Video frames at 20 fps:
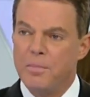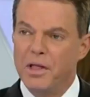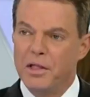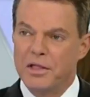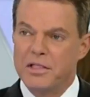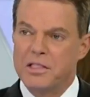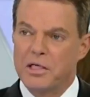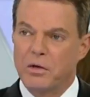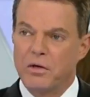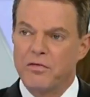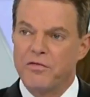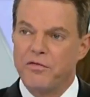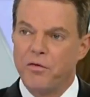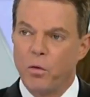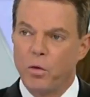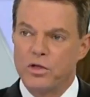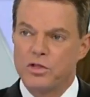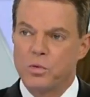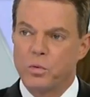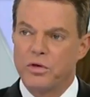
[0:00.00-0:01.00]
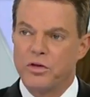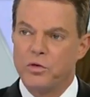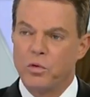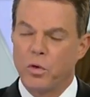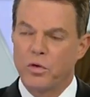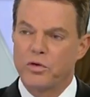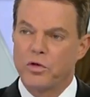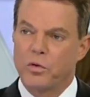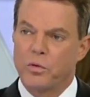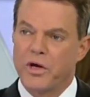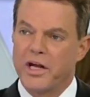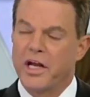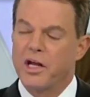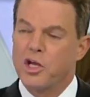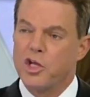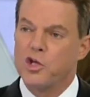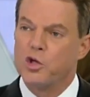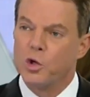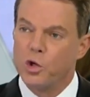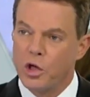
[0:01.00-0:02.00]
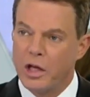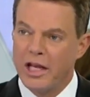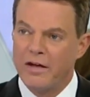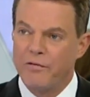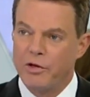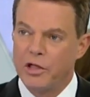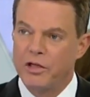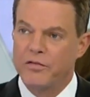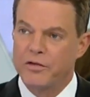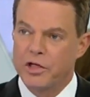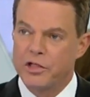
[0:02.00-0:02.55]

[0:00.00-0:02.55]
military force with North Korea. Your level